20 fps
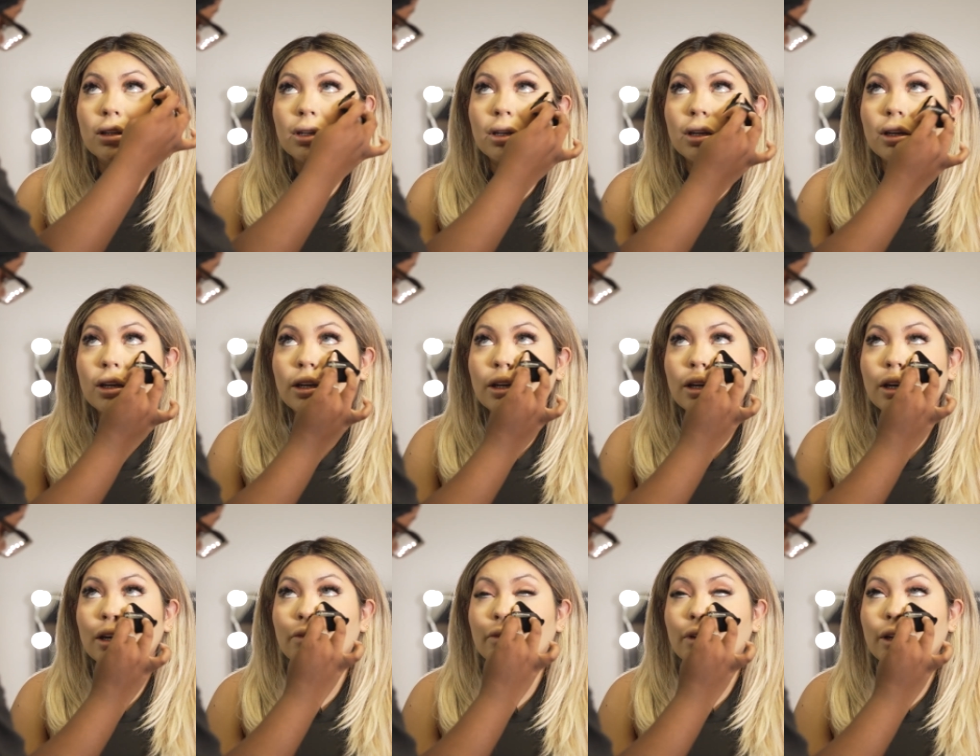And I'm
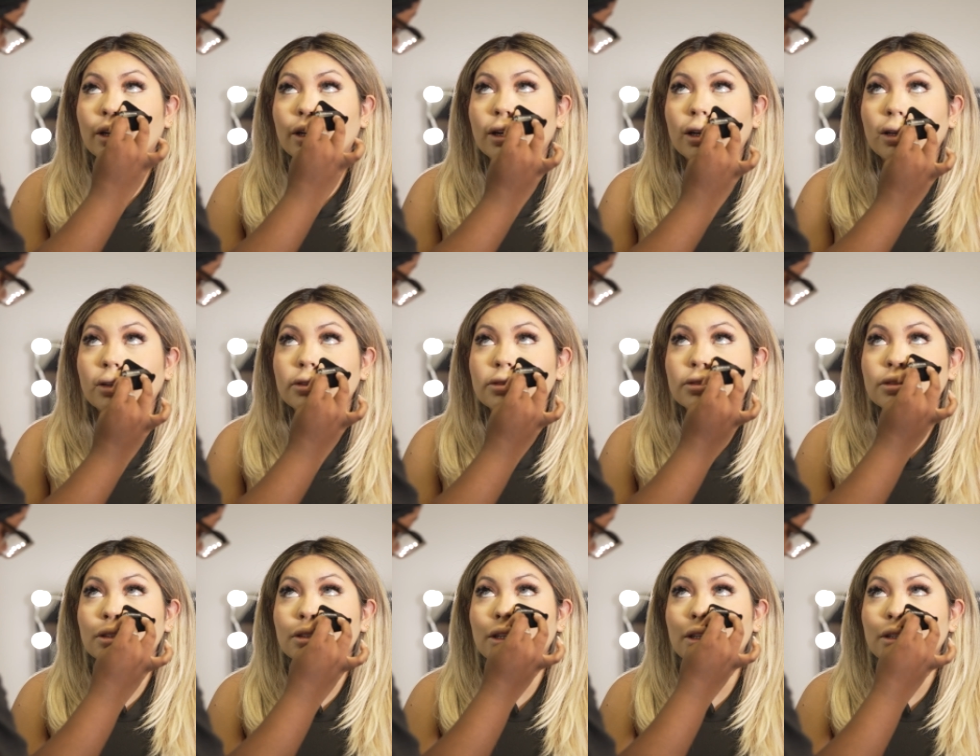baking the
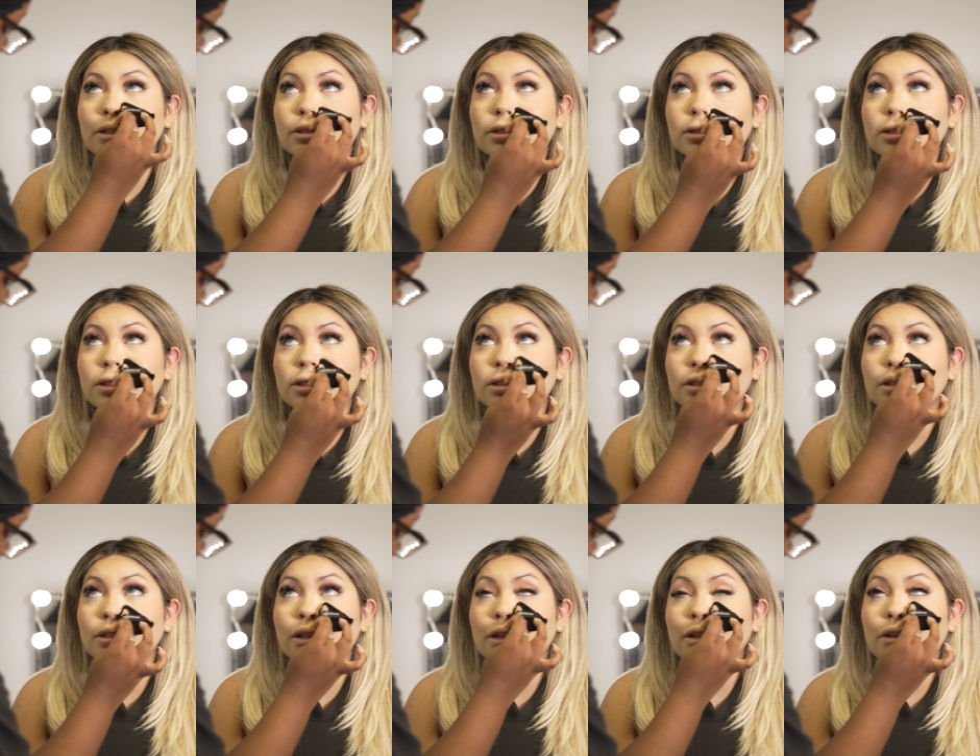sides of the
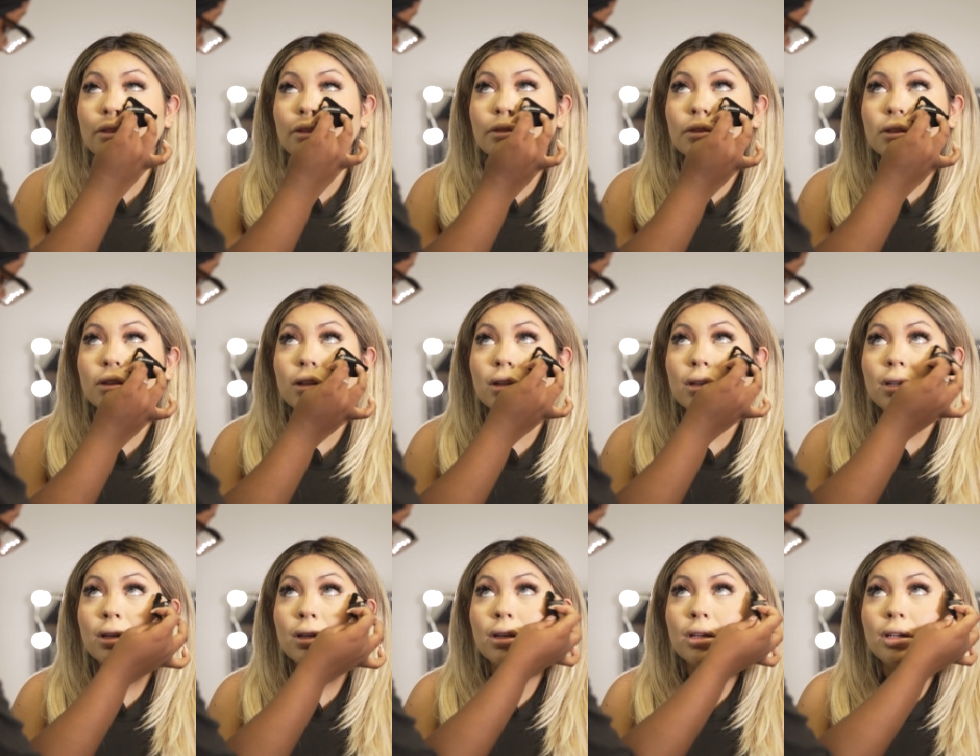nose for
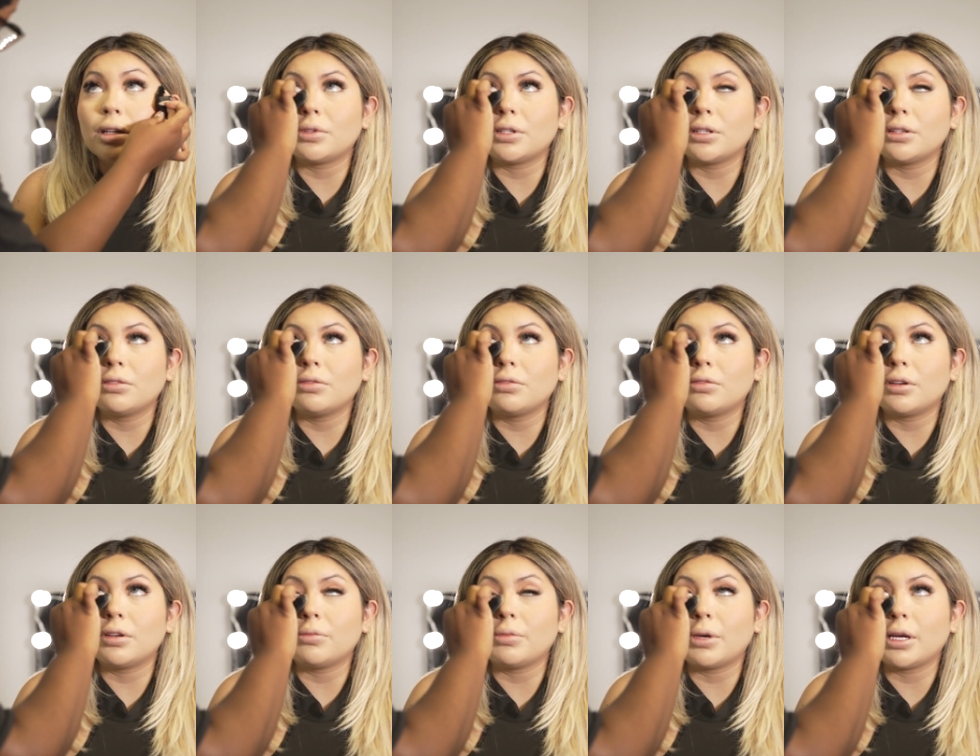a reverse
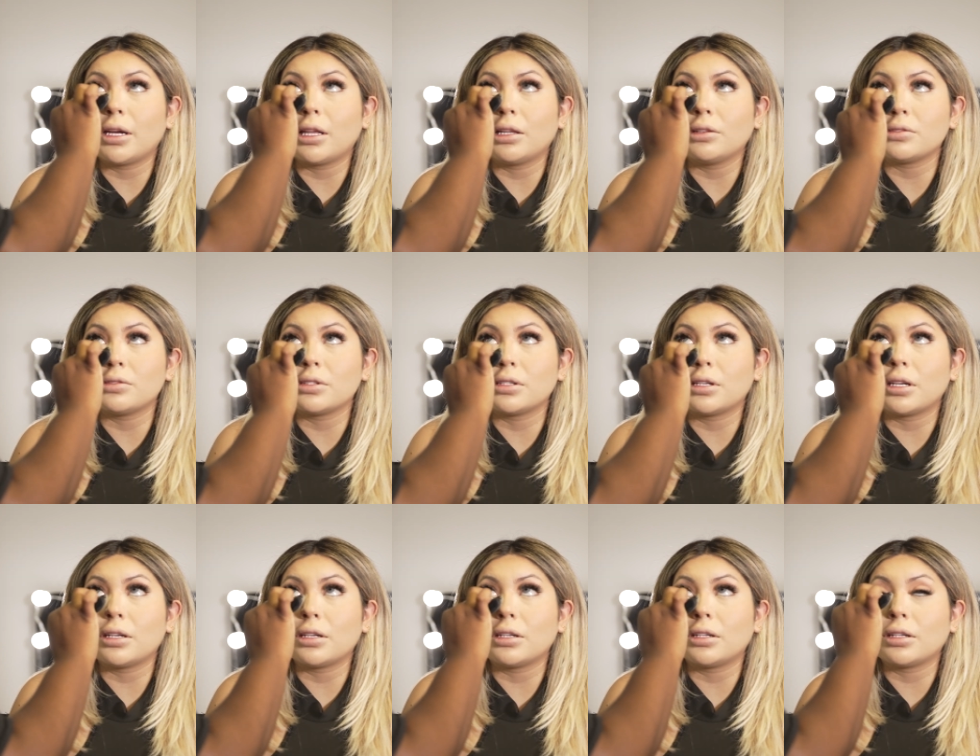contour
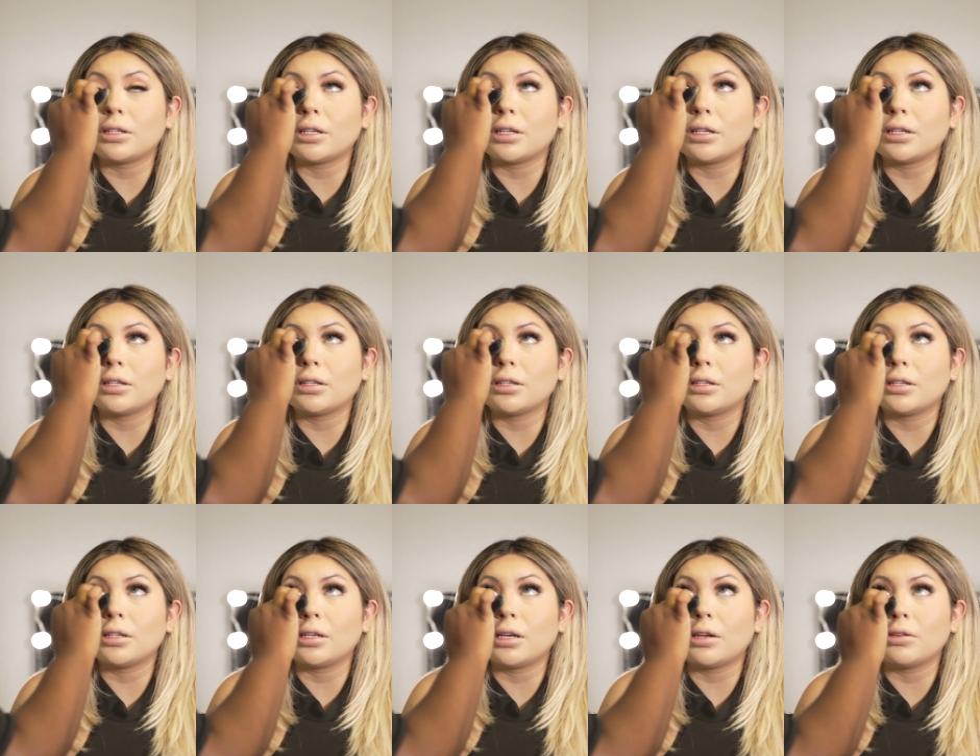snatch.
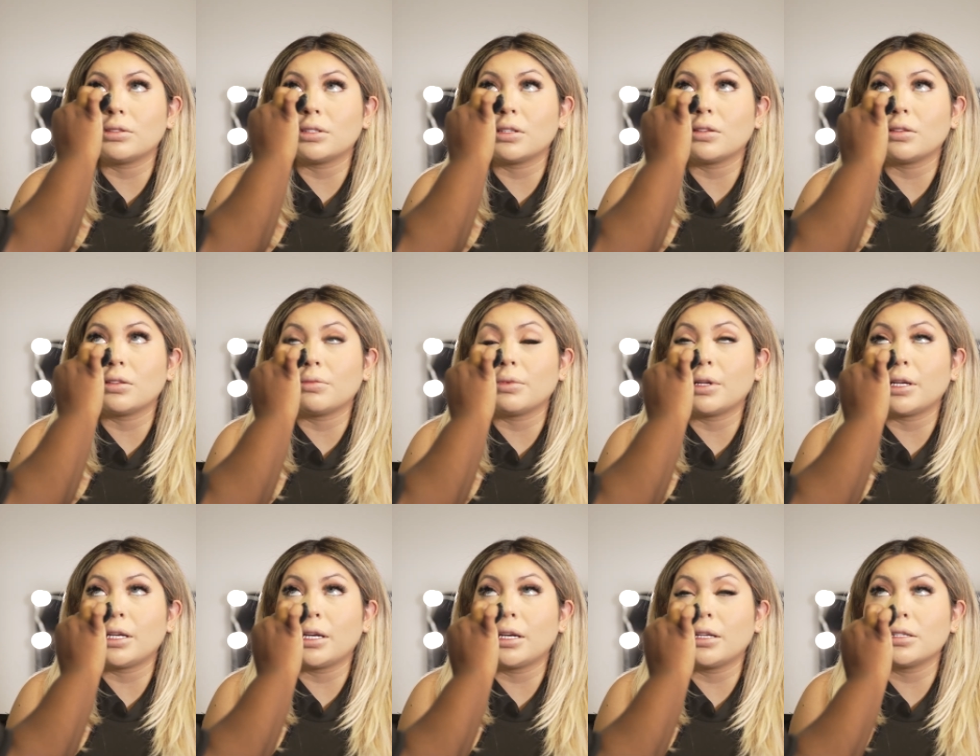The
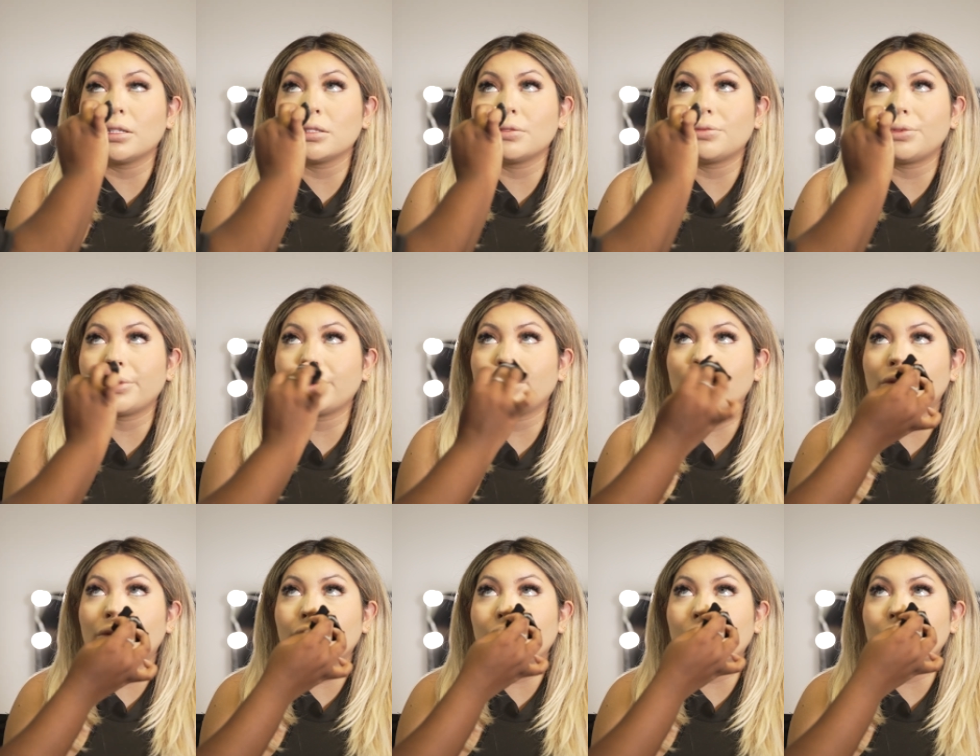nose, the
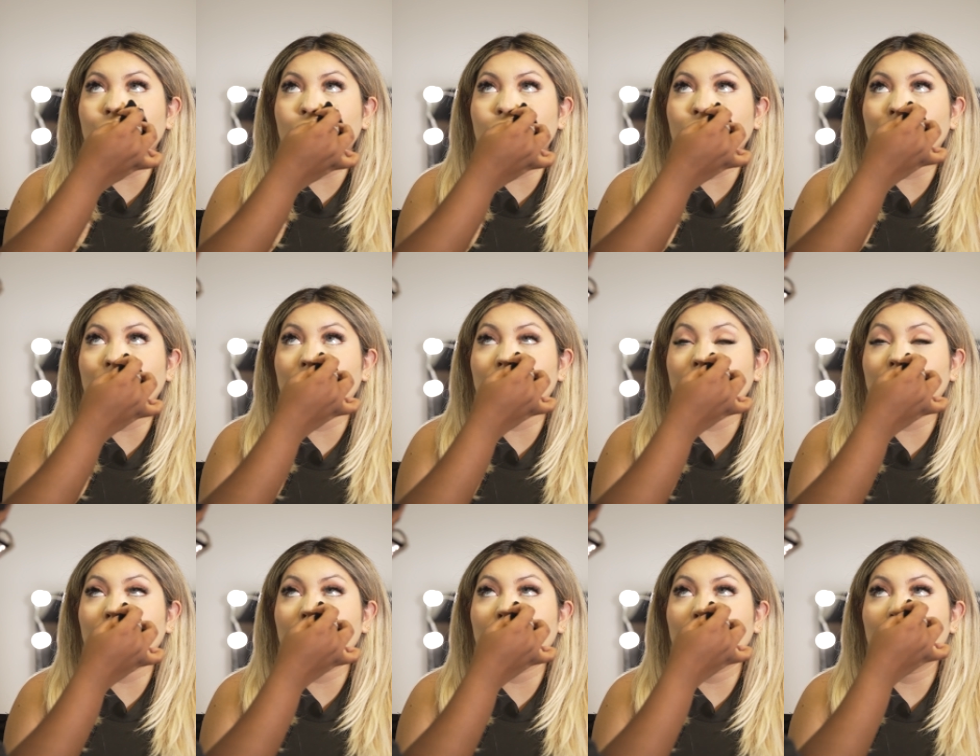chin, everywhere where you
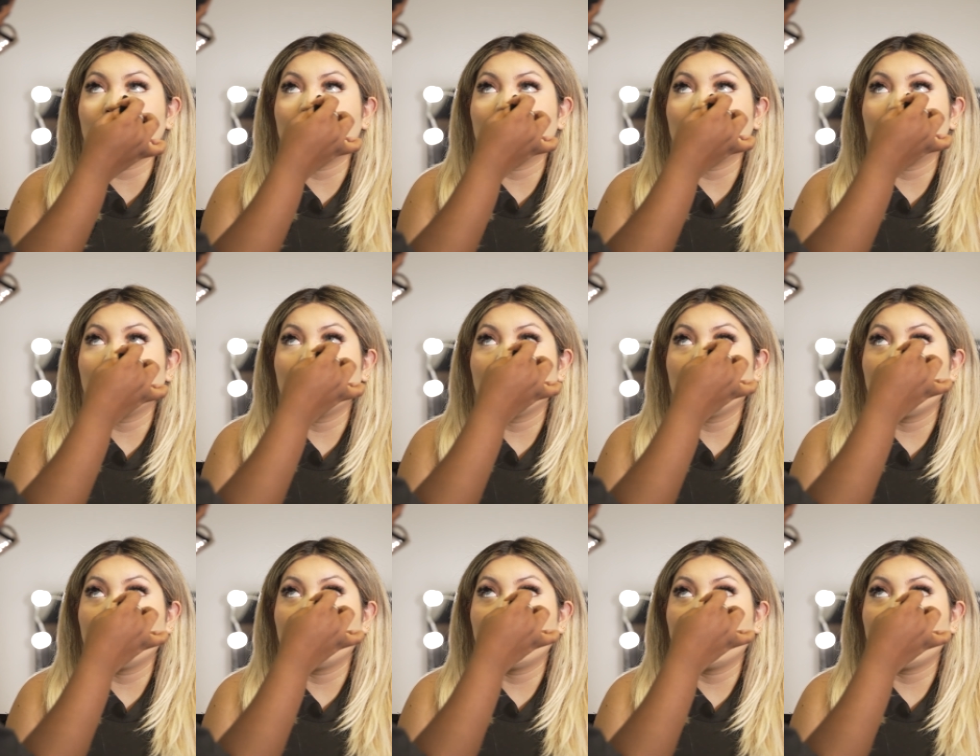put concealer, you
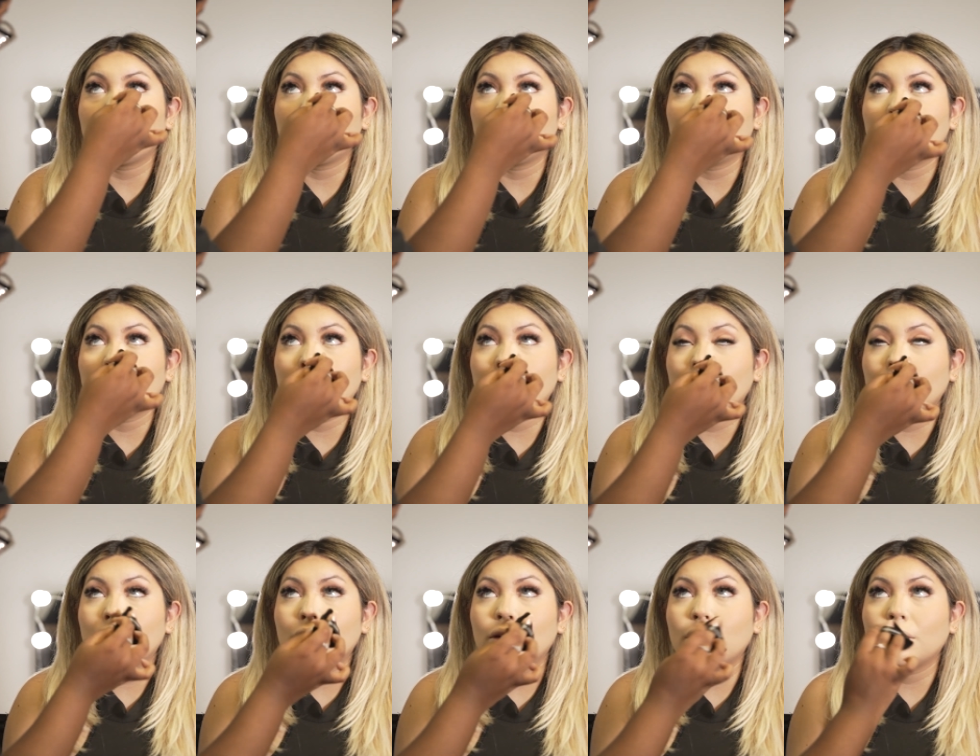can apply the
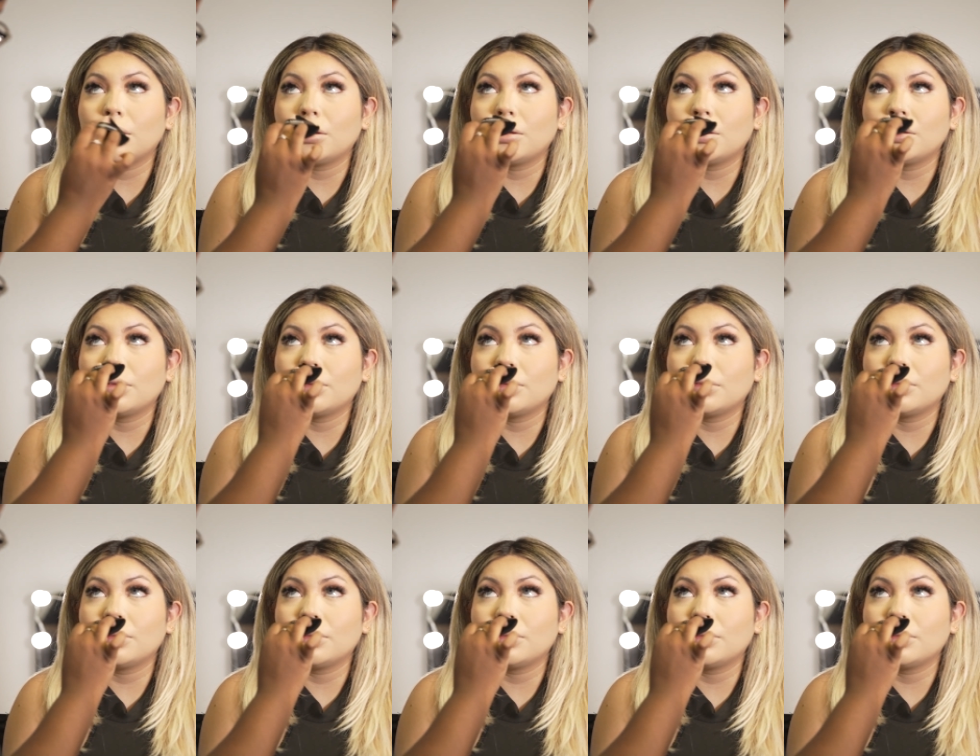powder as well.